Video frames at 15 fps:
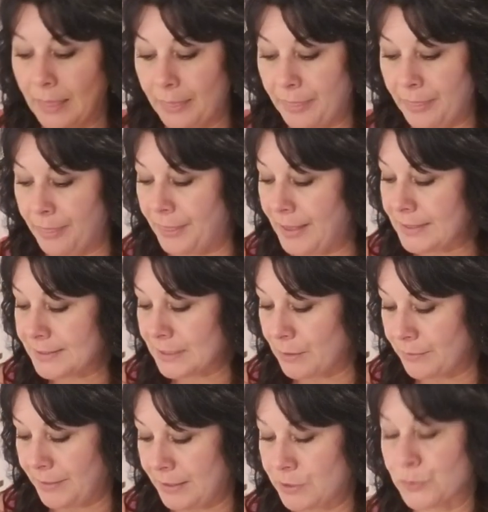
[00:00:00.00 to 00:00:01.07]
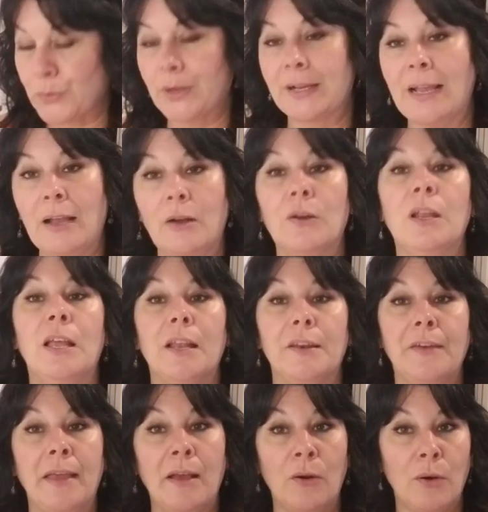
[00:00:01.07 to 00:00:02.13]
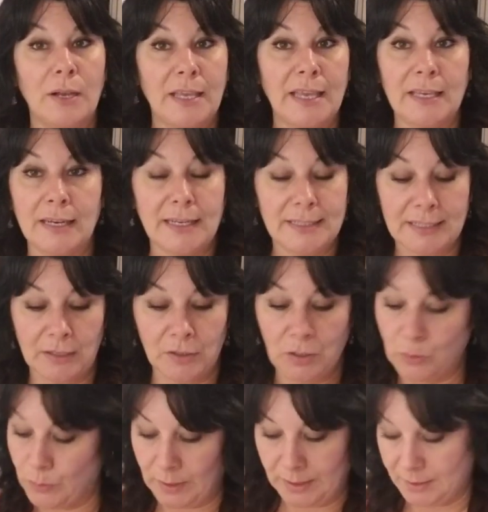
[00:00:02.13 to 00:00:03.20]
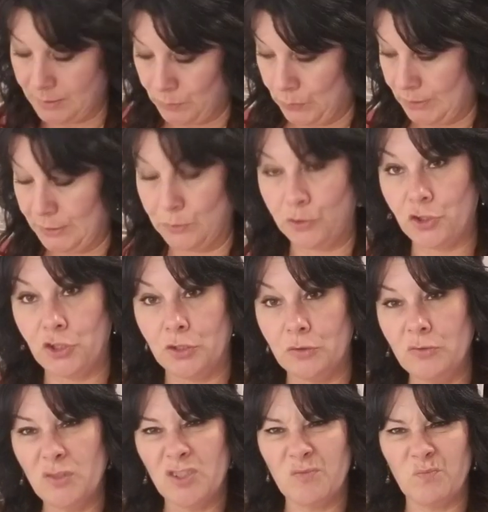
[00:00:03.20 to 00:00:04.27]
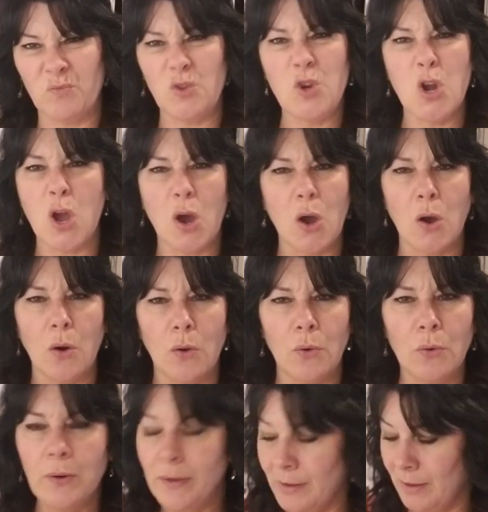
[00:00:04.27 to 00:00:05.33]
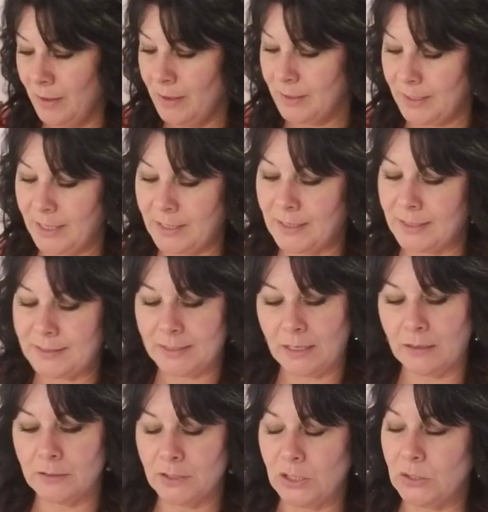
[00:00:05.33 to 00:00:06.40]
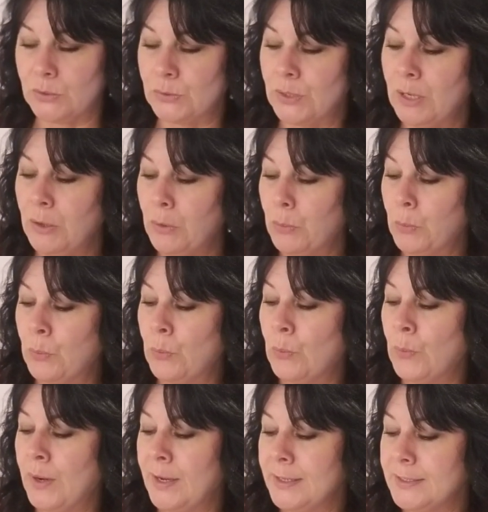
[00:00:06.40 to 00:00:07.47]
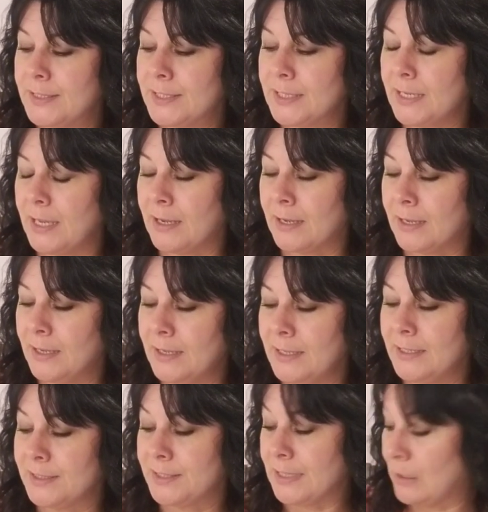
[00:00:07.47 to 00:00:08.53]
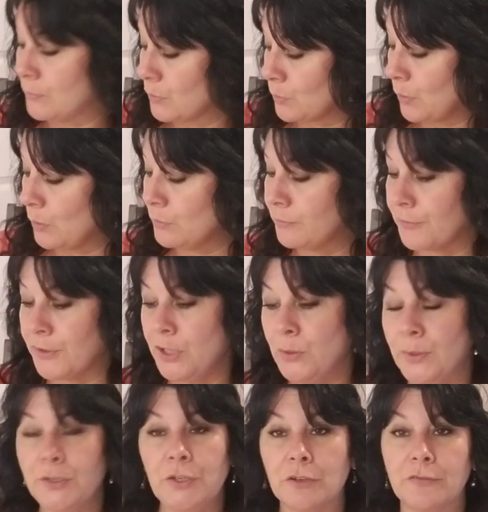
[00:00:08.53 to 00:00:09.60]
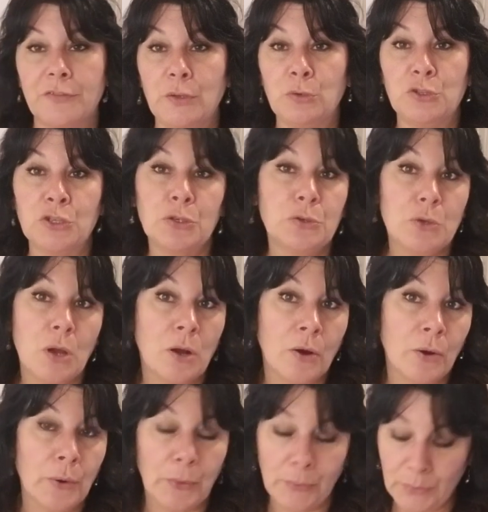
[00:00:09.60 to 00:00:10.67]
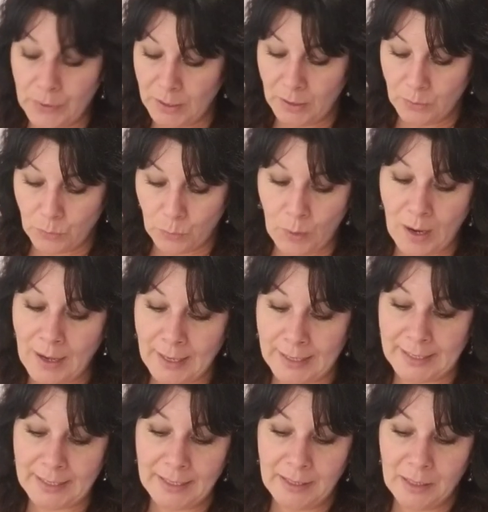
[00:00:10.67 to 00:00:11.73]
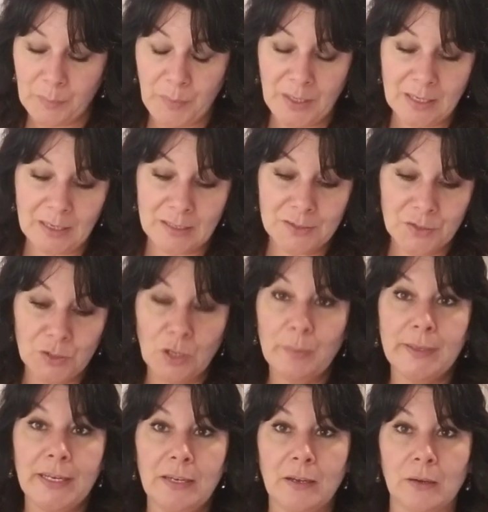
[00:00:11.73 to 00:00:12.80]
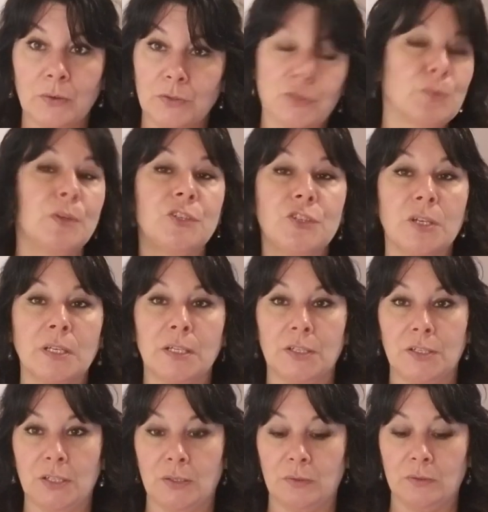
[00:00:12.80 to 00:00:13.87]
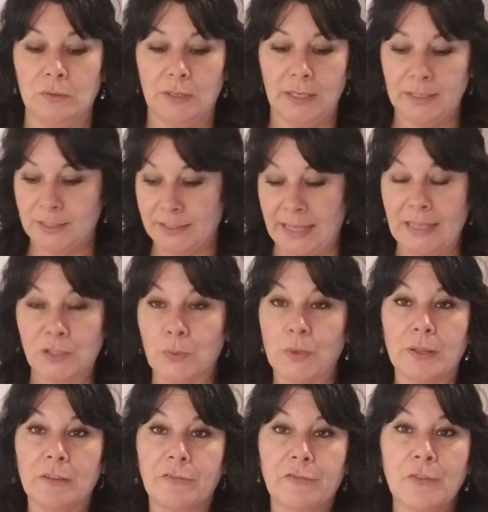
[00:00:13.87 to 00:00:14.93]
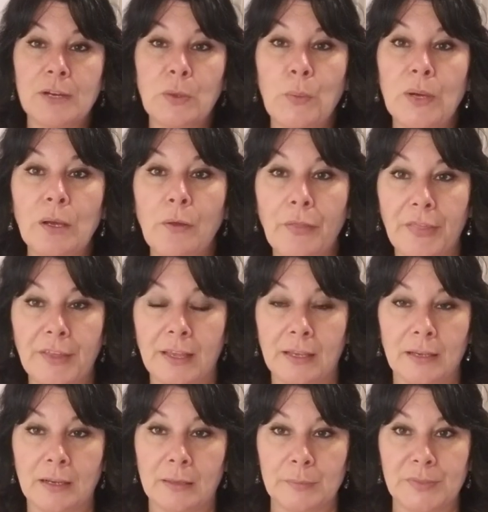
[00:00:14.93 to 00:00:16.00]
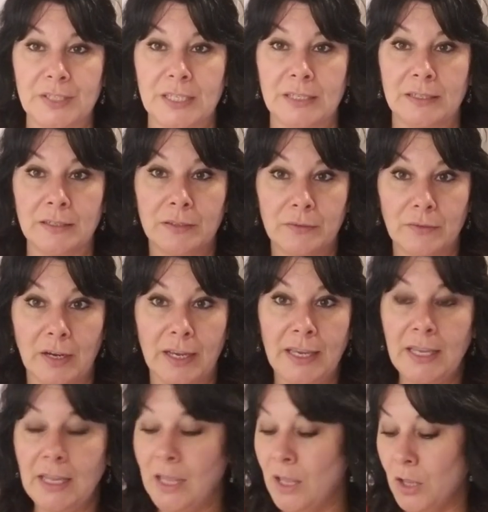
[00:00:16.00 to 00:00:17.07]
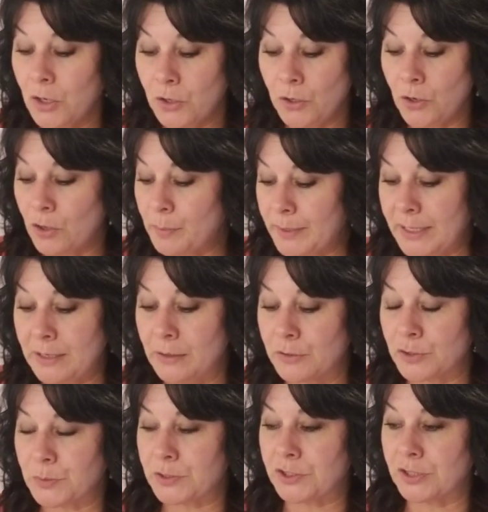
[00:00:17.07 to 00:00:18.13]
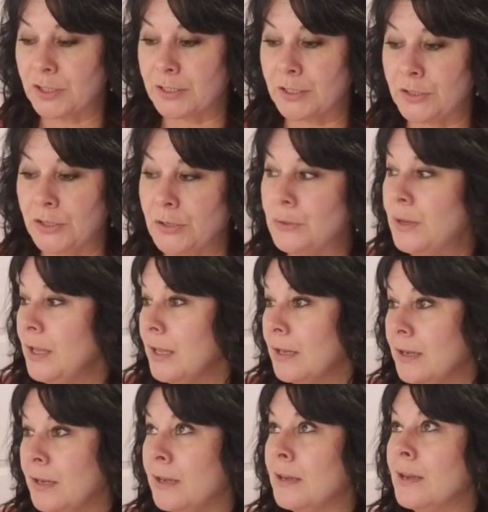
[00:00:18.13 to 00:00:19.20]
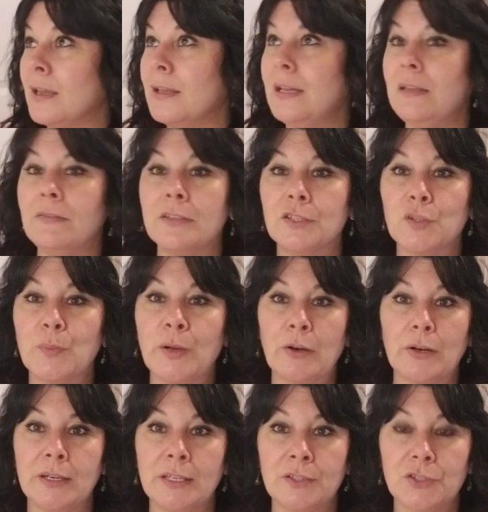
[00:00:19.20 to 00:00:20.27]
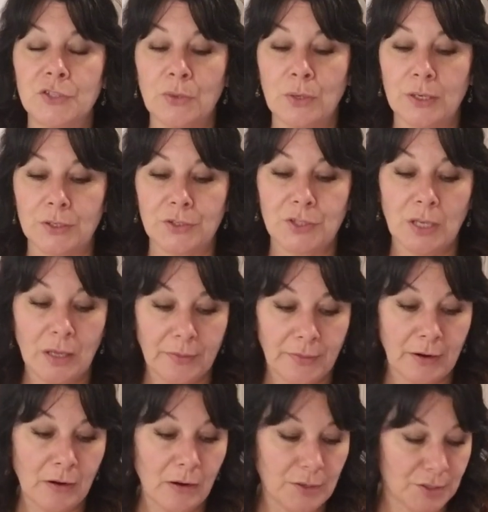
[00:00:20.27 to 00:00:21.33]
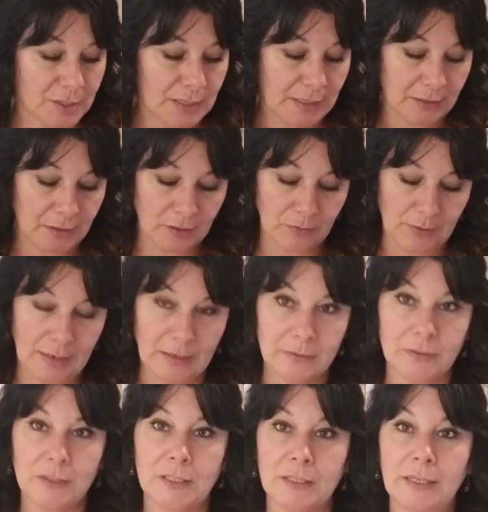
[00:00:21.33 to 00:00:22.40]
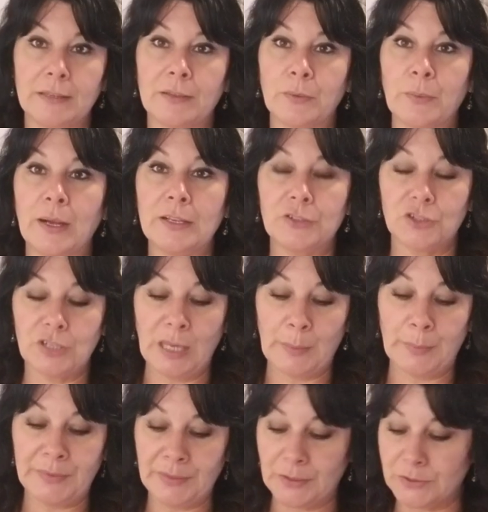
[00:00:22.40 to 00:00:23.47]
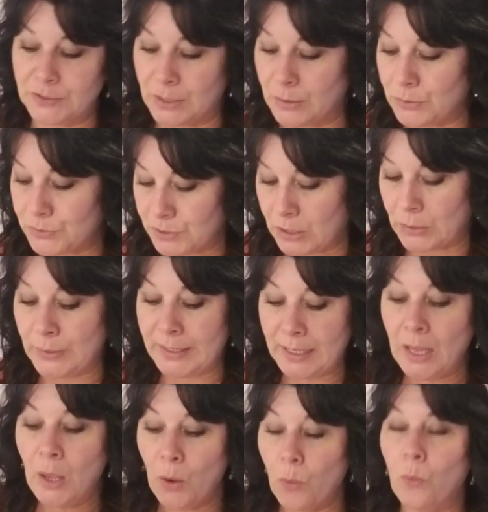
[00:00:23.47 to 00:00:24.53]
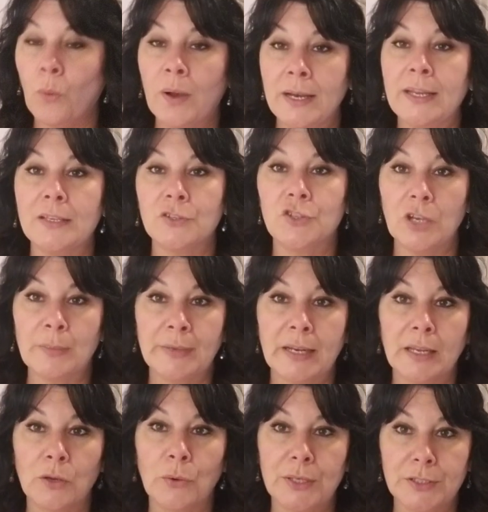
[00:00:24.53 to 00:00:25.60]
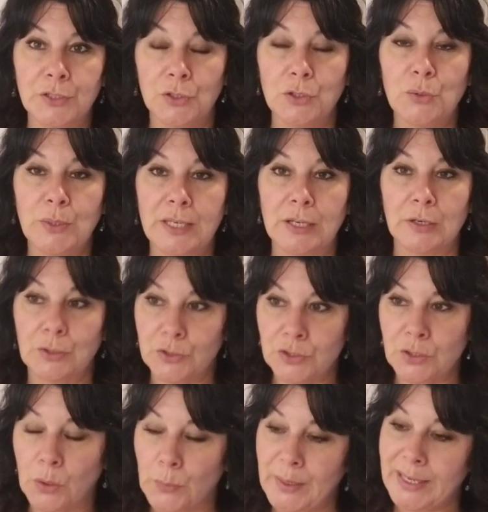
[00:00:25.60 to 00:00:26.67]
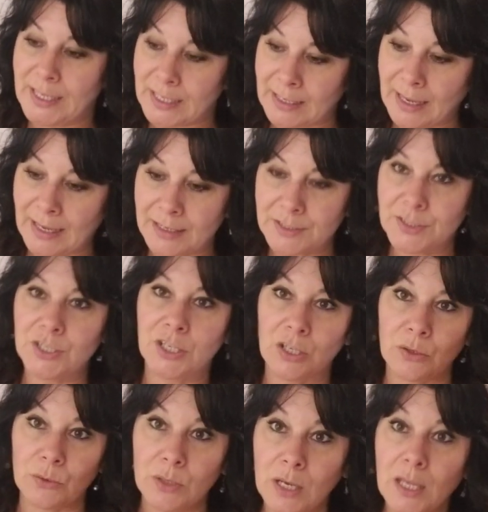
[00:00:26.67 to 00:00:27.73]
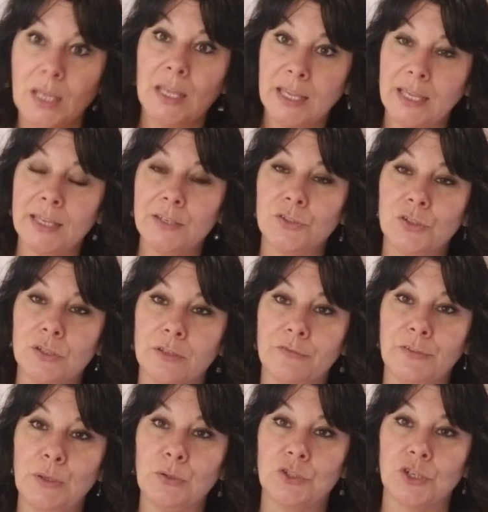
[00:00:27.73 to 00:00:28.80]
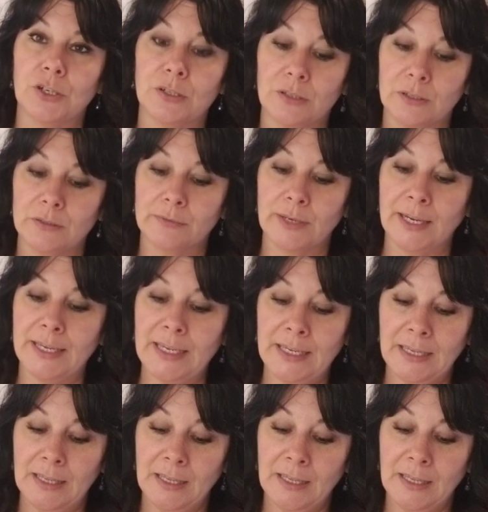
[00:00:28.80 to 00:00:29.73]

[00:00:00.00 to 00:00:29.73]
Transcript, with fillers: That's how things work out. Now, can I tell you what, what you choose? No. Can I tell you what uh, is down the road for you in your future? No. Why? Because nobody knows what you're going to do. It's that's where the free will thing comes in, right? Nobody knows what you're going to do, not even spirit and source. They're all standing around looking at their watch, tapping their toes, going, What is Gemini going to do here? So we can execute into the future, right?